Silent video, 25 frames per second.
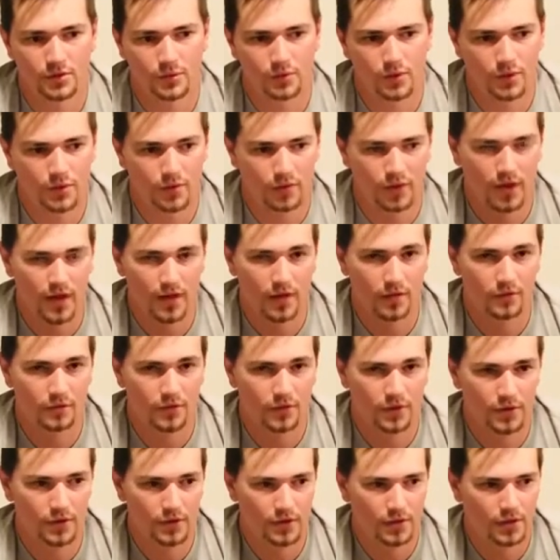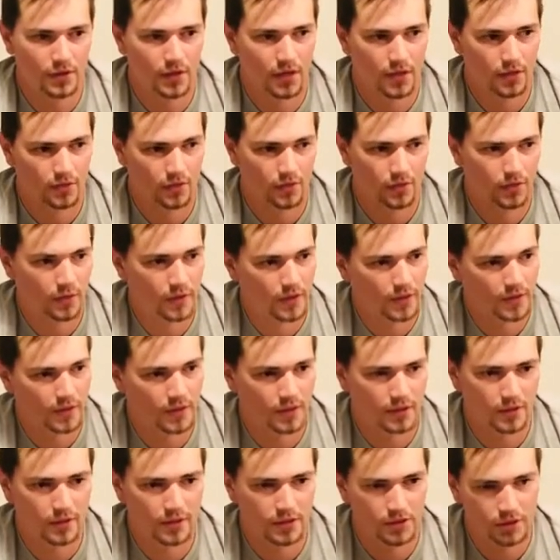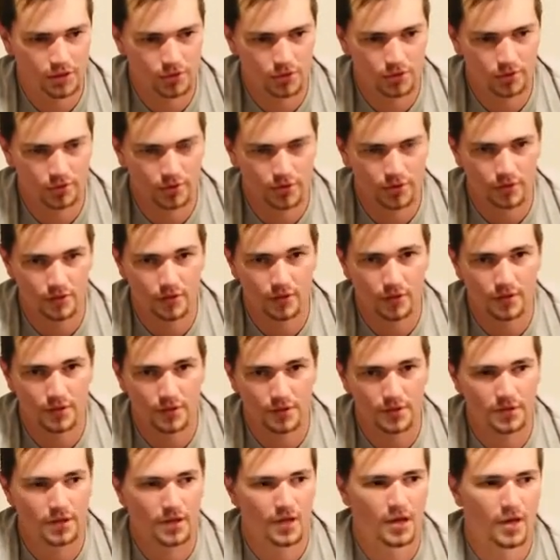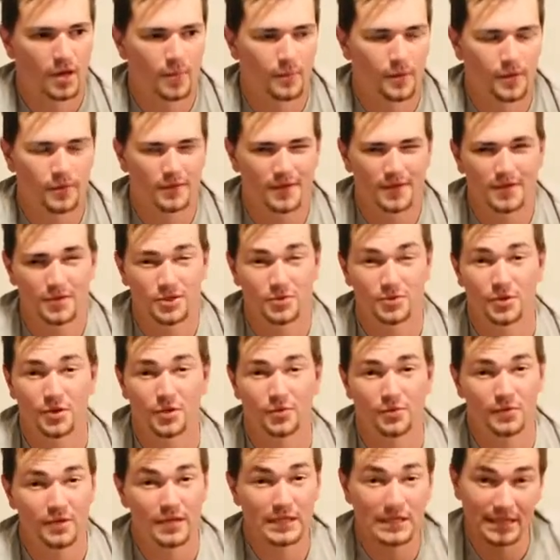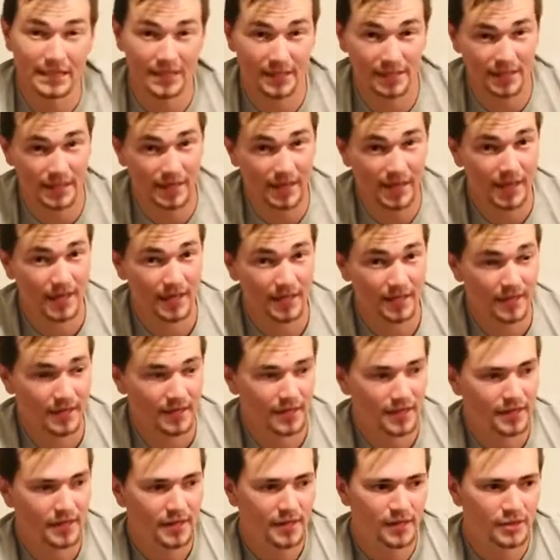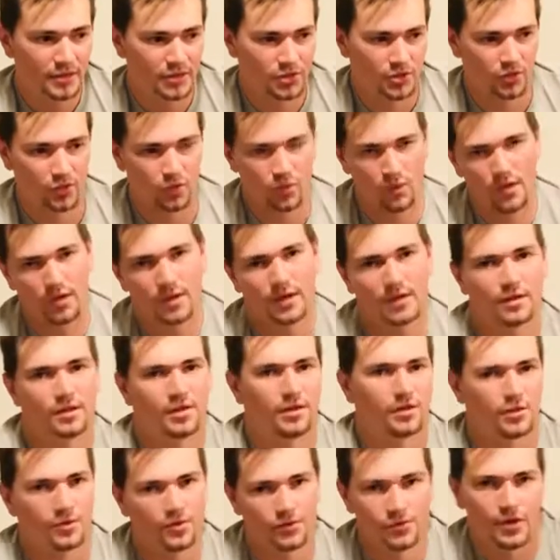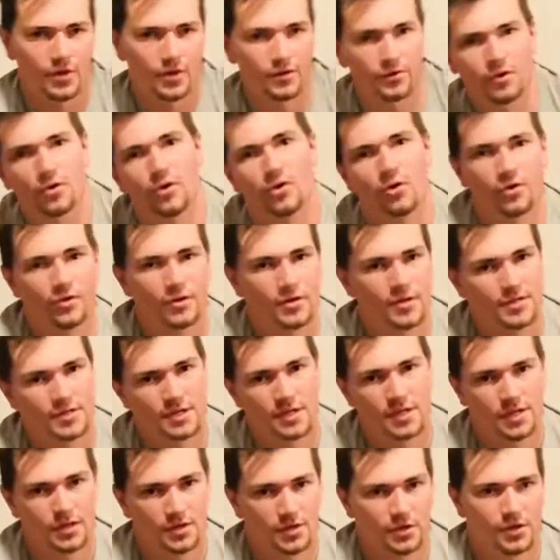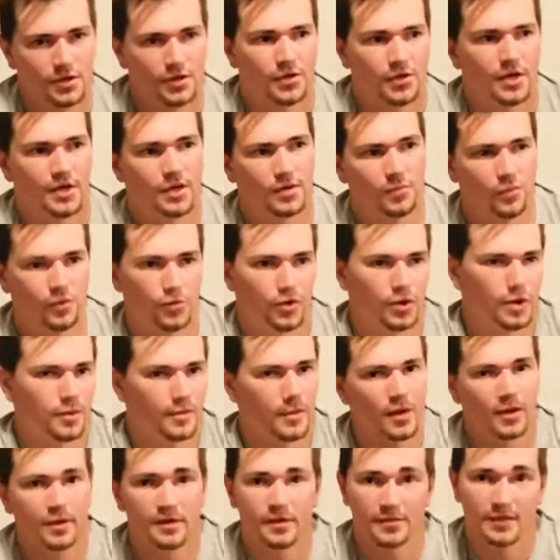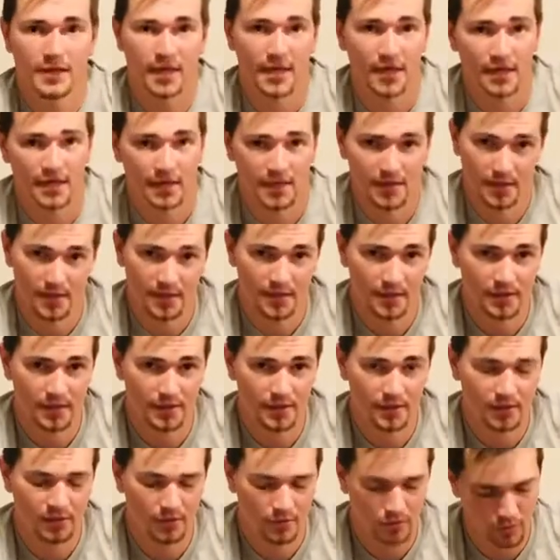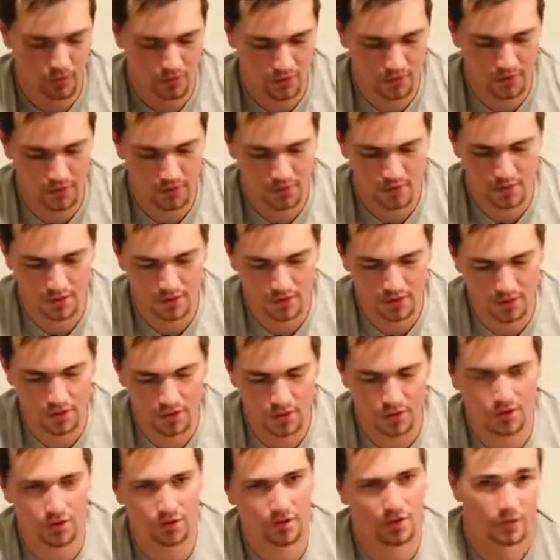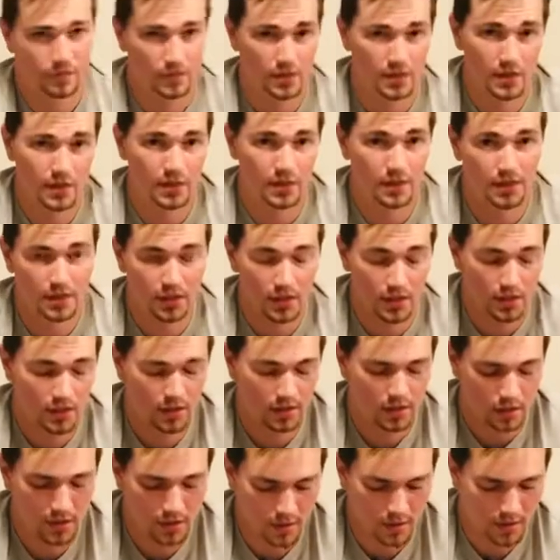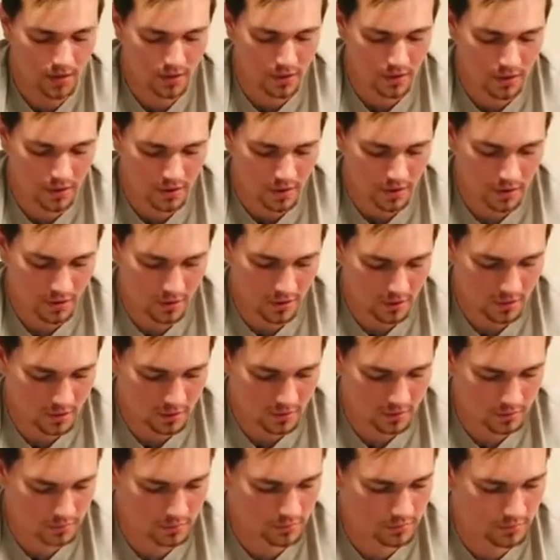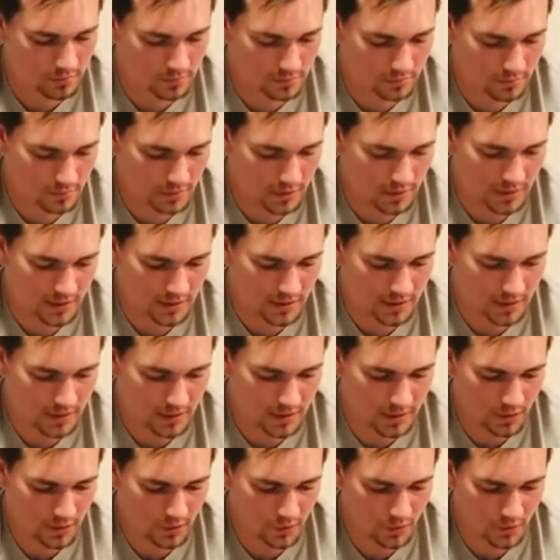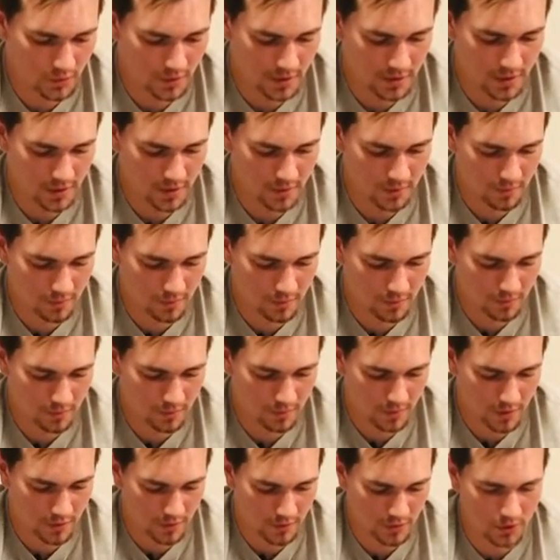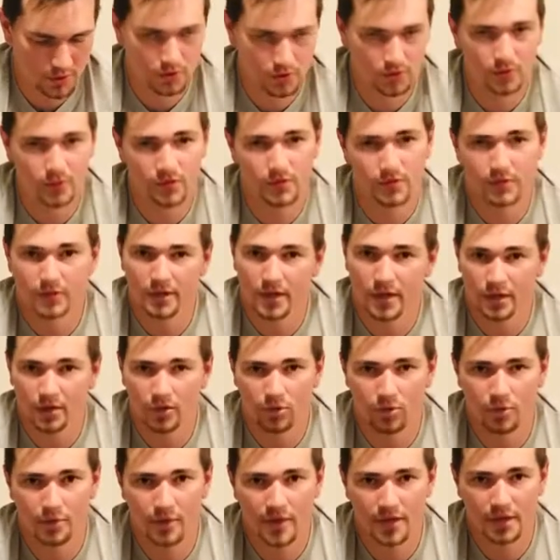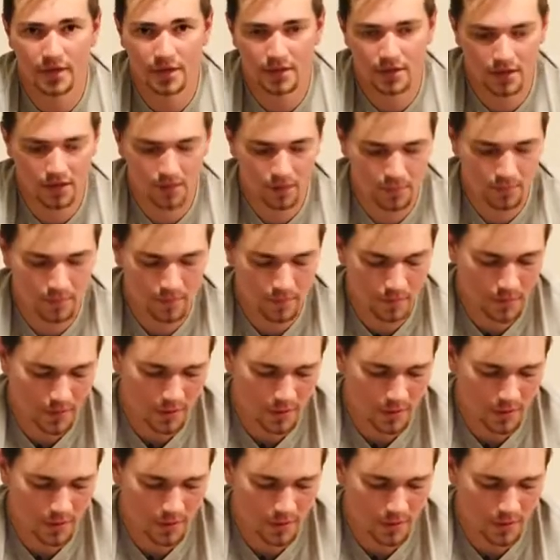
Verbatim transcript: we don't have yet. I don't know why they didn't issue it to us. Probably because we don't need it yet. So why lug around all this gear and worry about a tank when you don't even need it yet. Um, it kind of would get, I would assume it would get all banged up